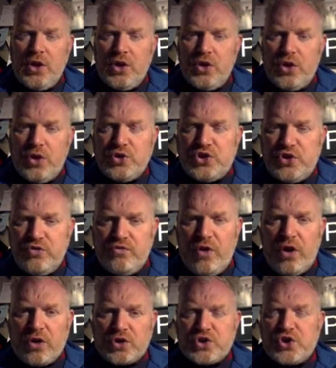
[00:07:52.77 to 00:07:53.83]
Those two
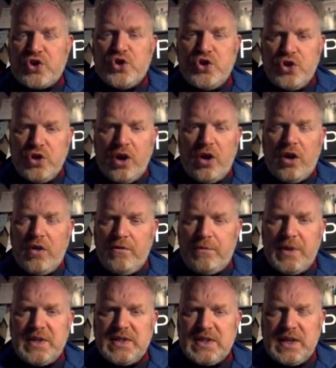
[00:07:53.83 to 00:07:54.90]
rocks could not have
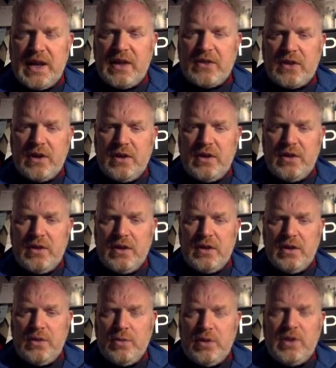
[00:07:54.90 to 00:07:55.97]
been together
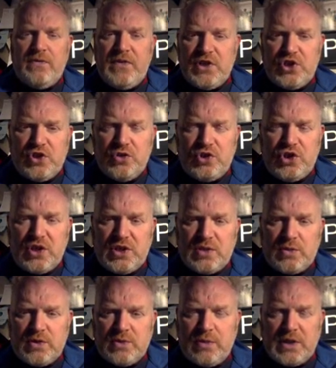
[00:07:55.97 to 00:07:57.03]
when the Vishnu schist
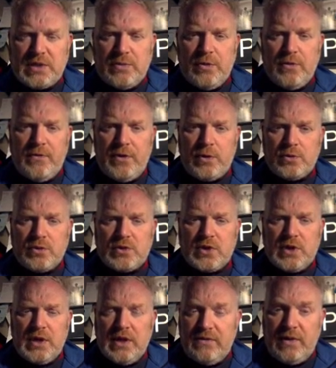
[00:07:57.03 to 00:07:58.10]
was metamorphosed.
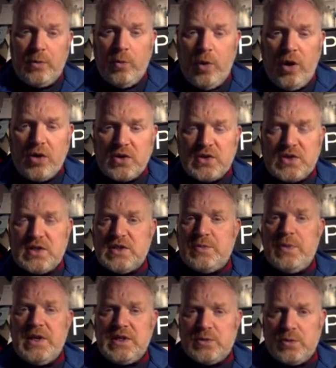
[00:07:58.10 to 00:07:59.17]
If it was, the
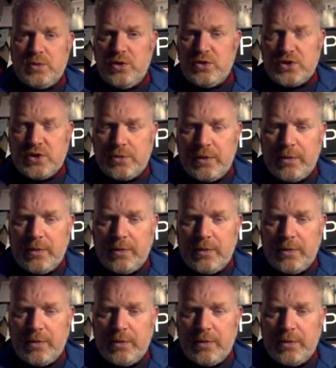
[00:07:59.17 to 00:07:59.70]
tapetes would also be